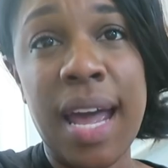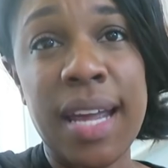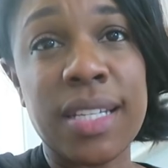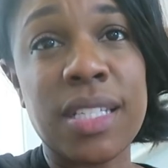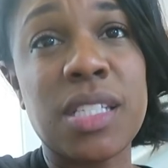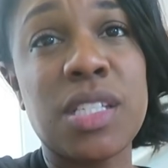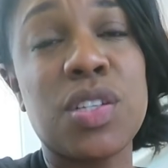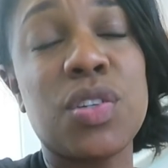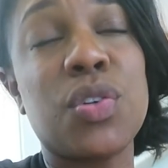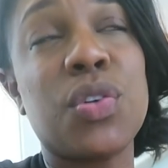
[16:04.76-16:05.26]
I
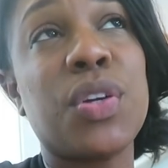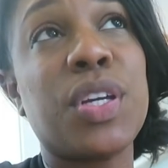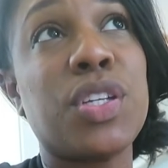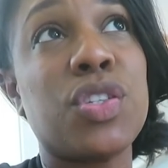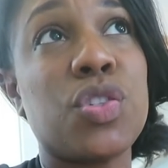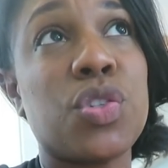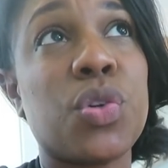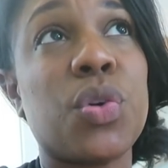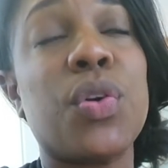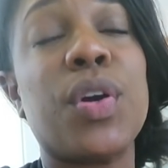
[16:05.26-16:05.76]
still
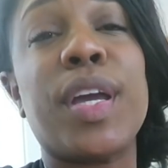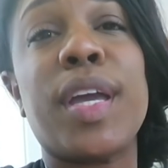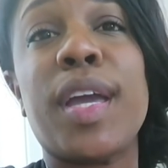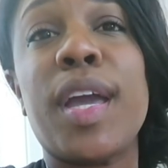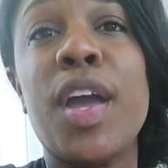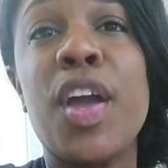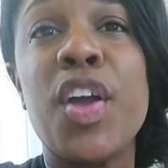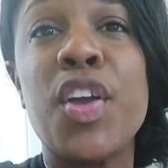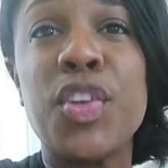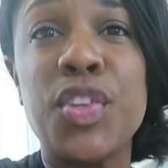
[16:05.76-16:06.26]
enjoy
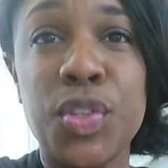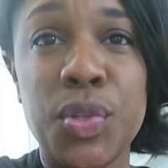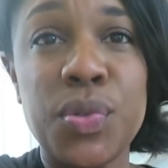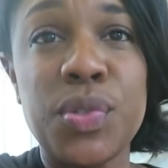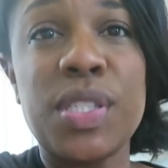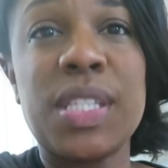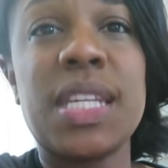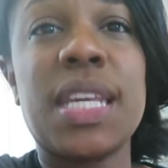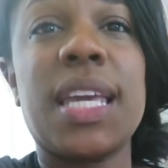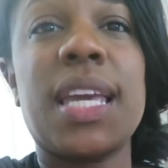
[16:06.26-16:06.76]

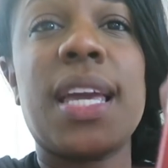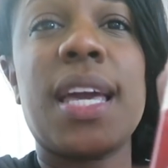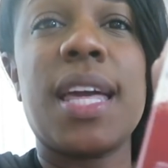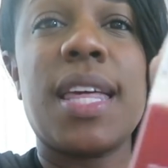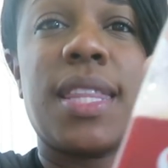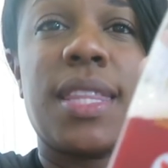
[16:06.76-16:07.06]
using